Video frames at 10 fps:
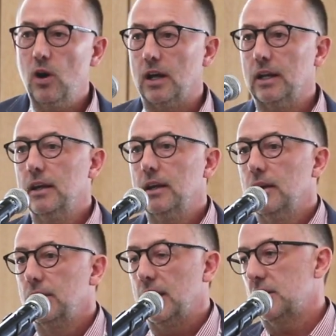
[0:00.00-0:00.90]
One,
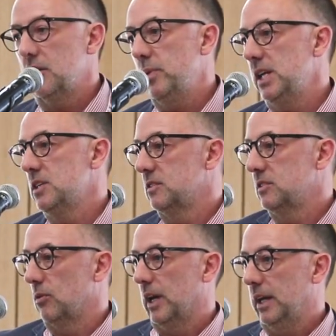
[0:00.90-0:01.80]
that the
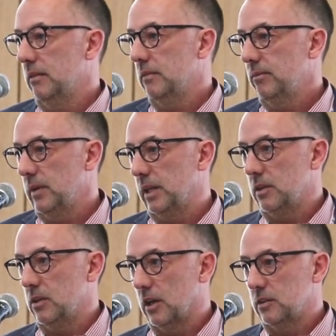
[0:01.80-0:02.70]
patients are right
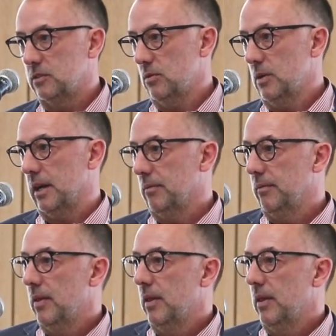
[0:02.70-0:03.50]
and the doctors are right.